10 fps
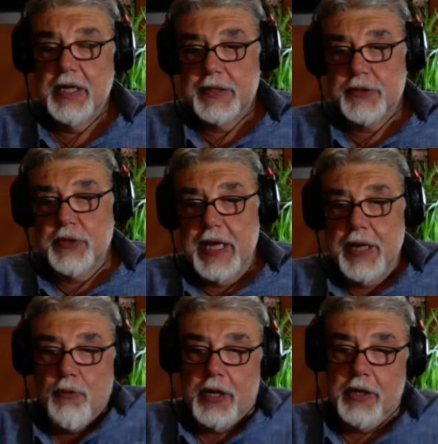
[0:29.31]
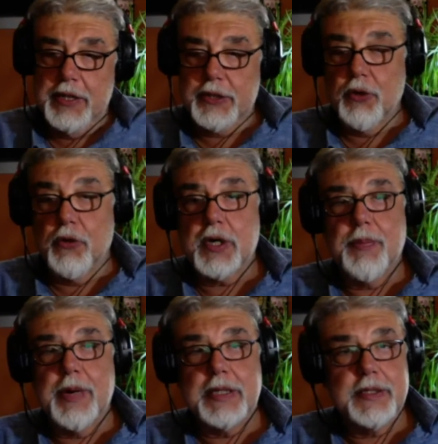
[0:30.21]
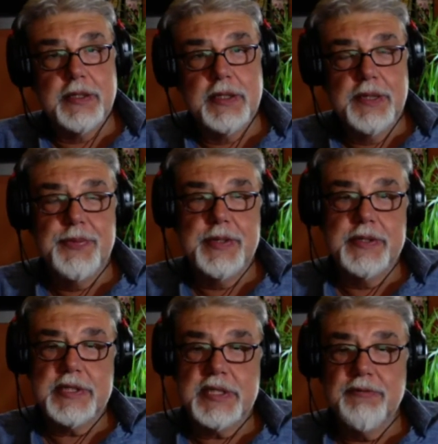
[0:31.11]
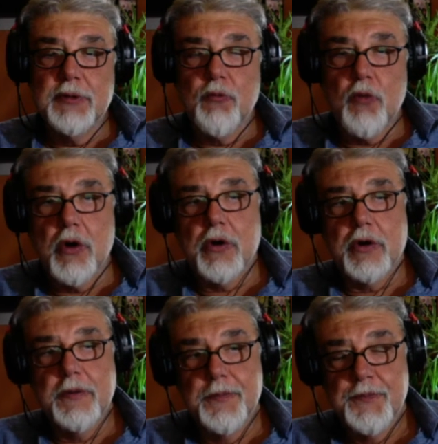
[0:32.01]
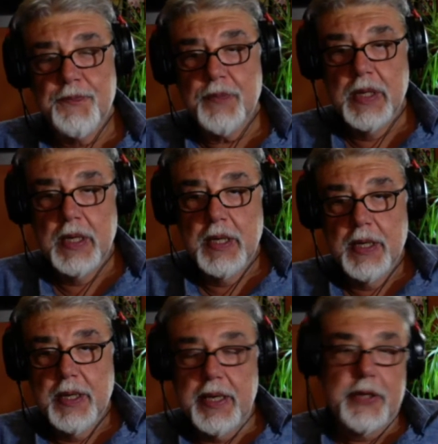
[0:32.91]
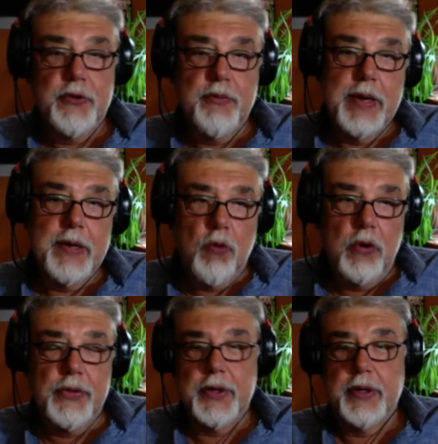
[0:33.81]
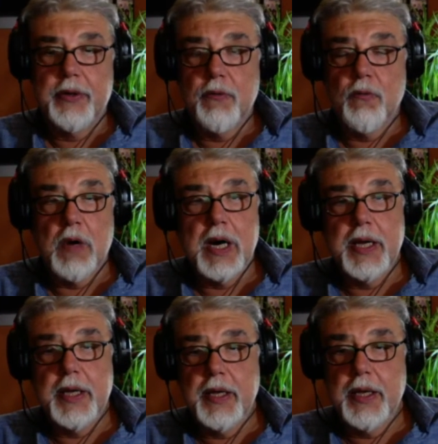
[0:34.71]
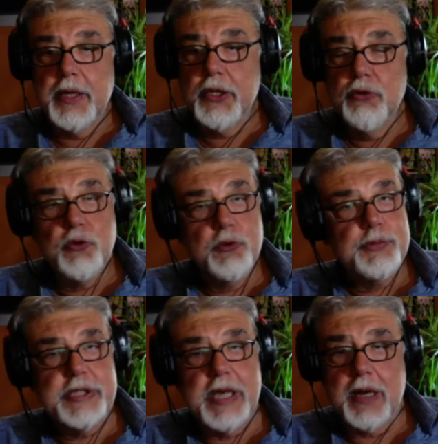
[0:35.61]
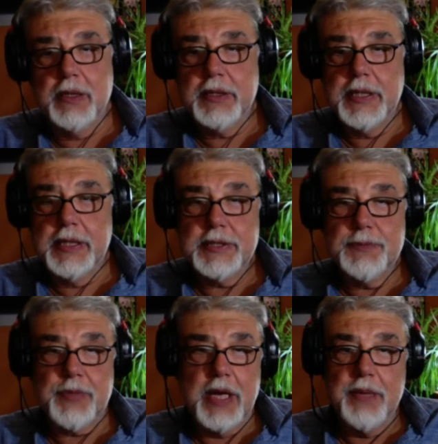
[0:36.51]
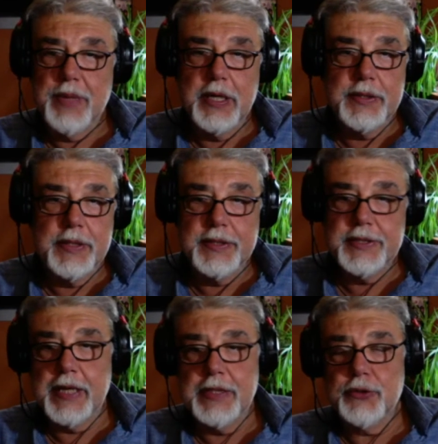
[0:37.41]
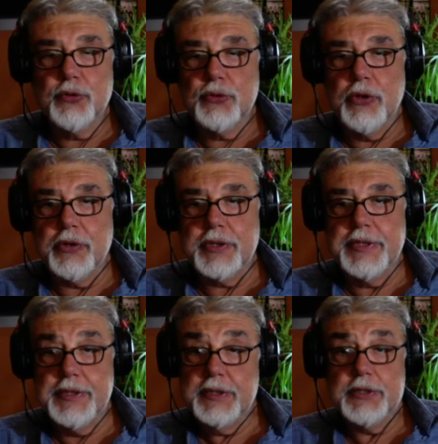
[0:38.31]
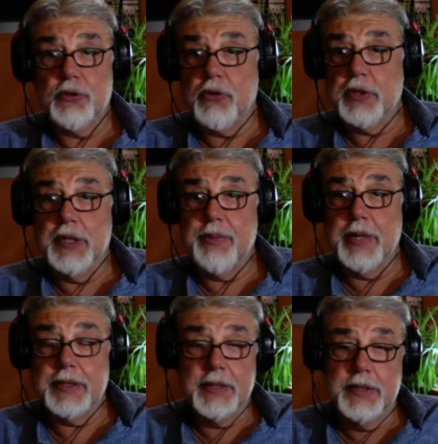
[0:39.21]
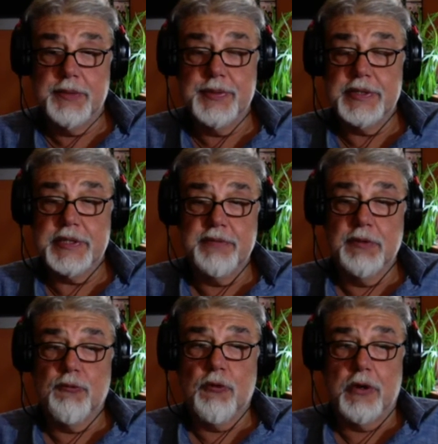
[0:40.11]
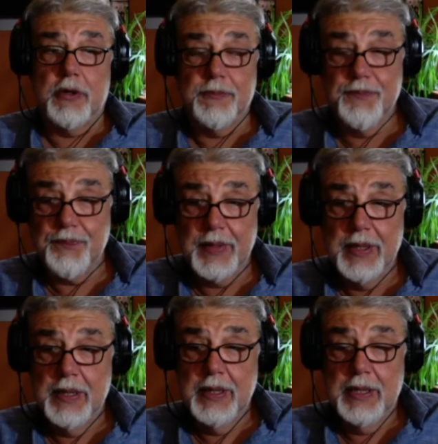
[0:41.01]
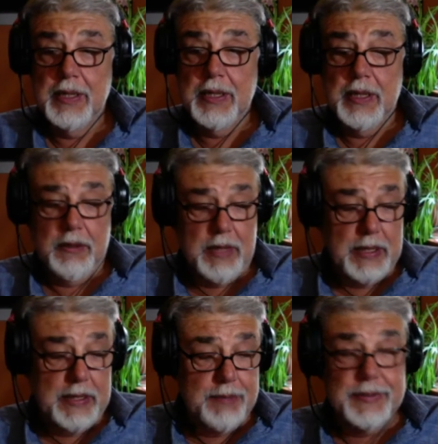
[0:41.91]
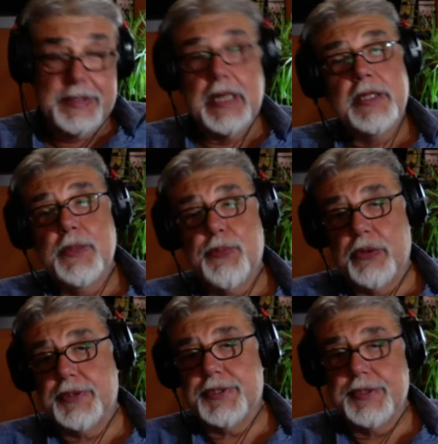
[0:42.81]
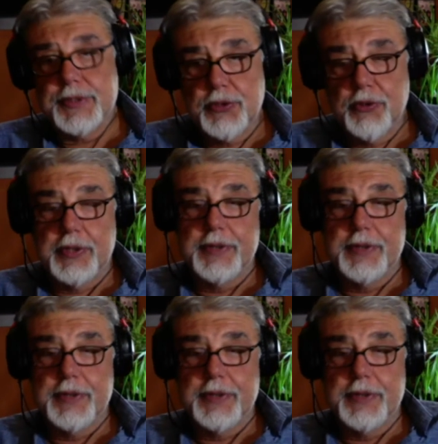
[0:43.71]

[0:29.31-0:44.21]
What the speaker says: Today we're gonna talk about the Libyan civil war. And you may wonder why a YouTube channel that's primarily dedicated to Turkey is talking about the Libyan civil war. Well, let me tell you a personal story.